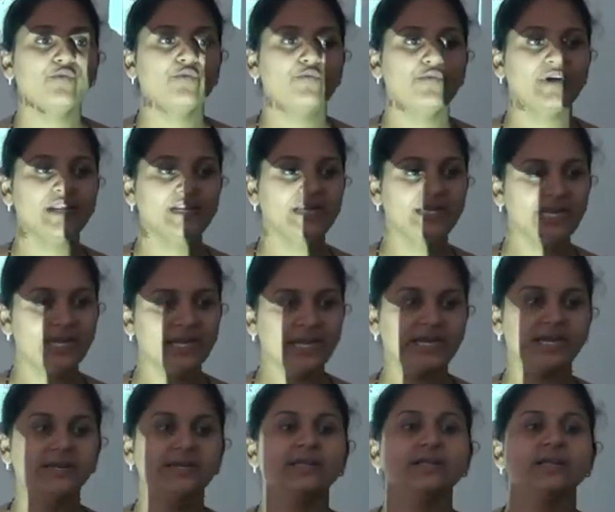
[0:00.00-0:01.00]
we
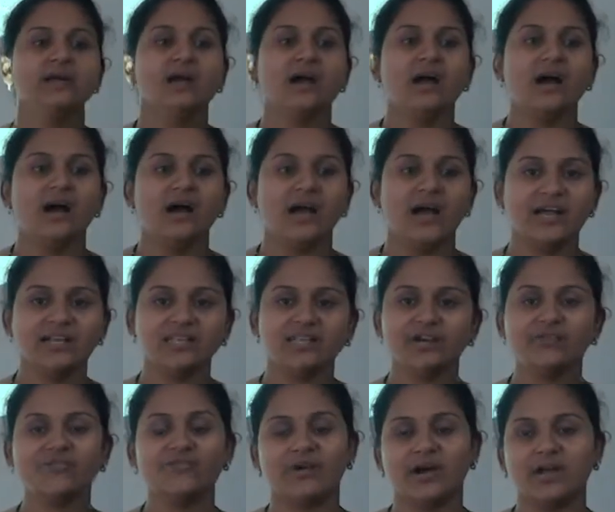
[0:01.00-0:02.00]
need
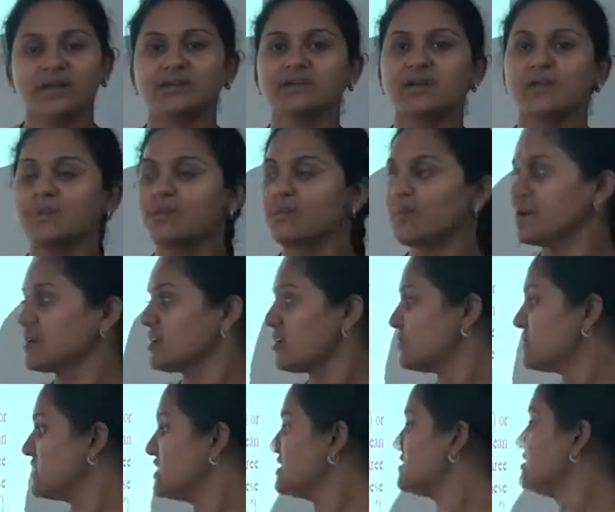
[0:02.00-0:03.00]
either one complement
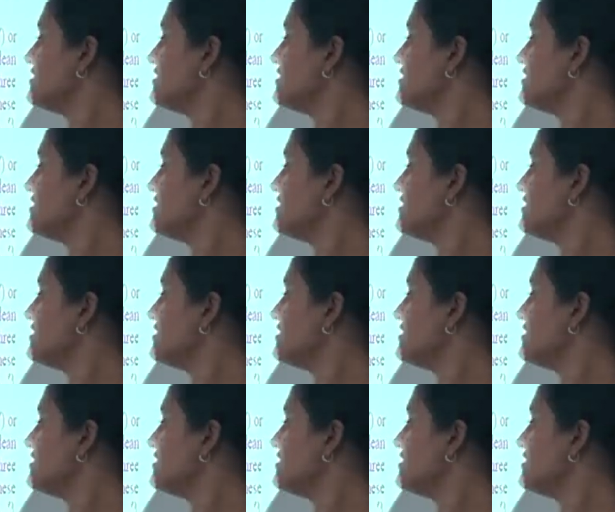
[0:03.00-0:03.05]
of this